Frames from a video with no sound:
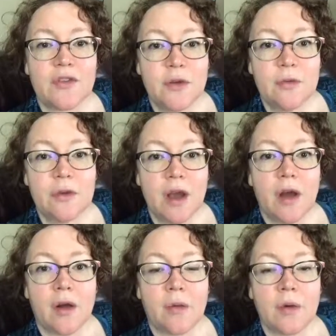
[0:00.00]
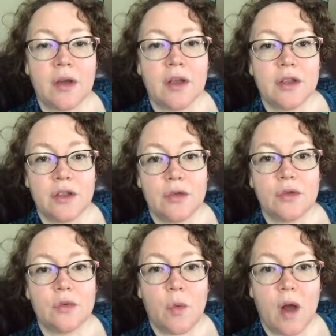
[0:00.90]

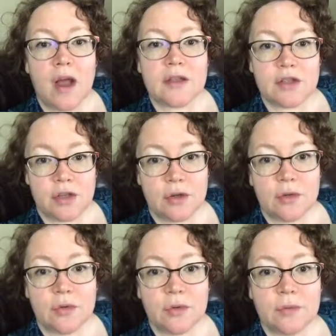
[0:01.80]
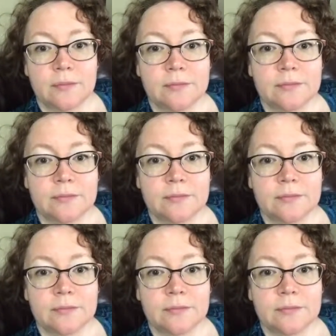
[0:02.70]
you want to